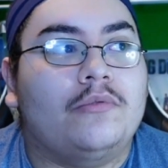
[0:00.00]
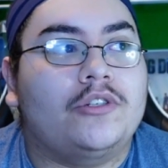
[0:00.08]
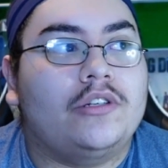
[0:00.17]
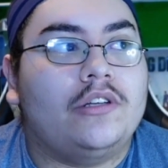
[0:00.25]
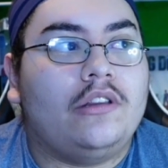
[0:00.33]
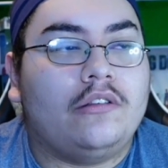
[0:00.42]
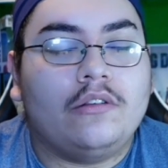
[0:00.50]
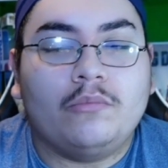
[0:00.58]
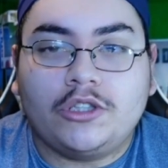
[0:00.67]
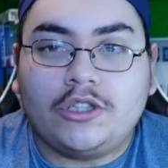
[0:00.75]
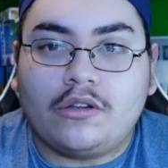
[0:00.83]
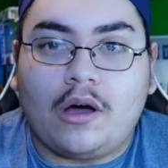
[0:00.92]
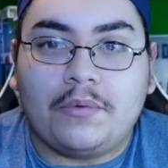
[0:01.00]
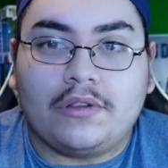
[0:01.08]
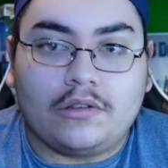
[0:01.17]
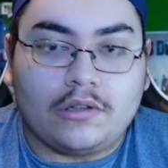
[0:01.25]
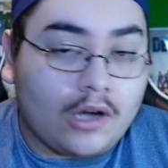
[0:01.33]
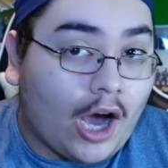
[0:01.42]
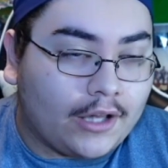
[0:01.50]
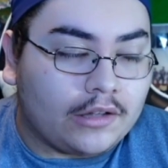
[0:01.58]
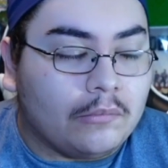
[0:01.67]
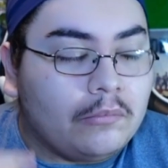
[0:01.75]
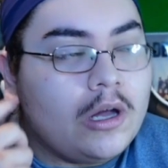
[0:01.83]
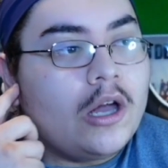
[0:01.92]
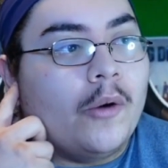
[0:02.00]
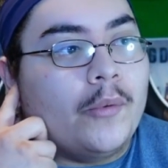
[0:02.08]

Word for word: which is which is always awesome.